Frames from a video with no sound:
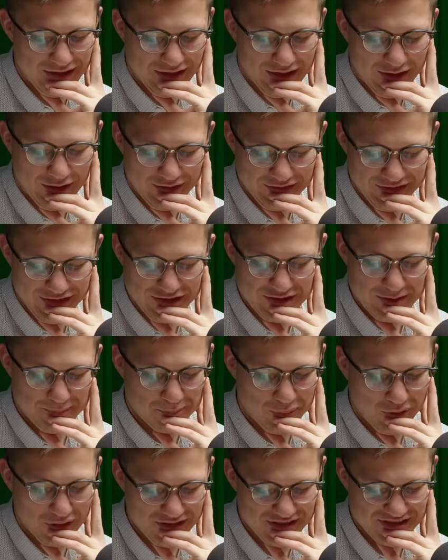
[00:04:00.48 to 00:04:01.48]
did the
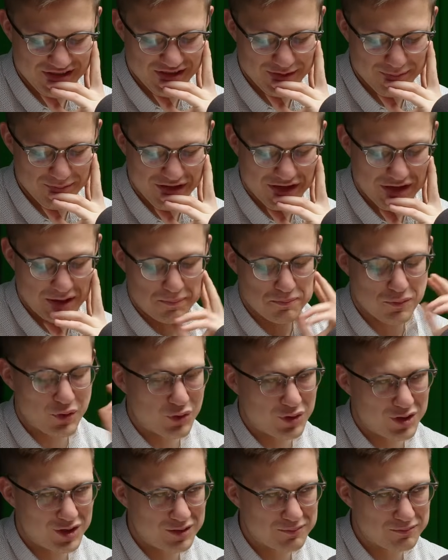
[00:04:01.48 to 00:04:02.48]
policies become
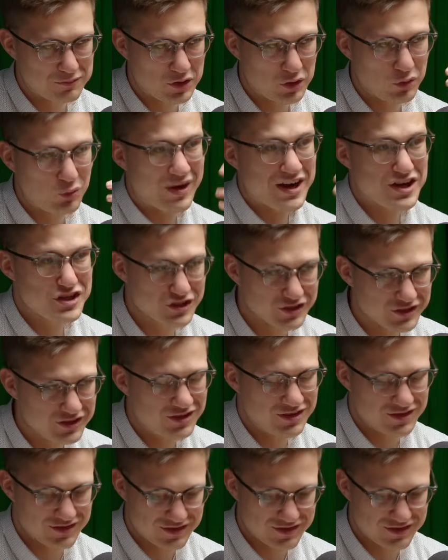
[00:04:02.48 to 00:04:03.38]
more rational